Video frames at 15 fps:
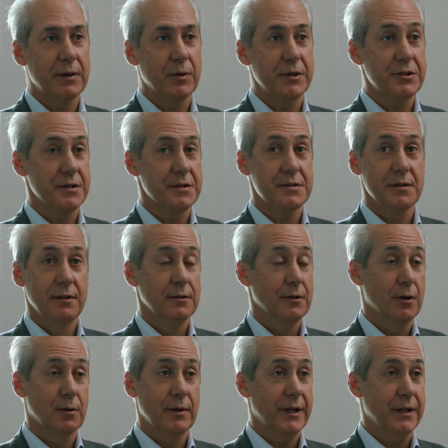which is
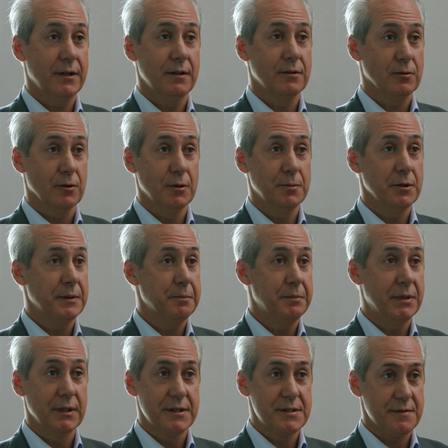already global in
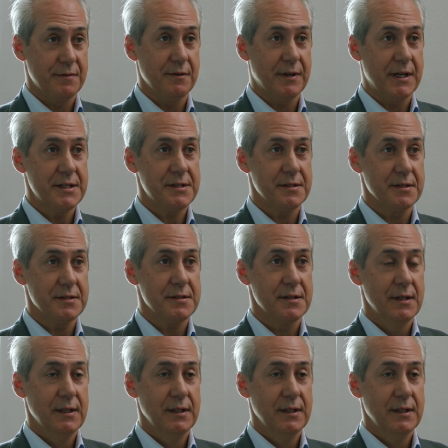billions of devices.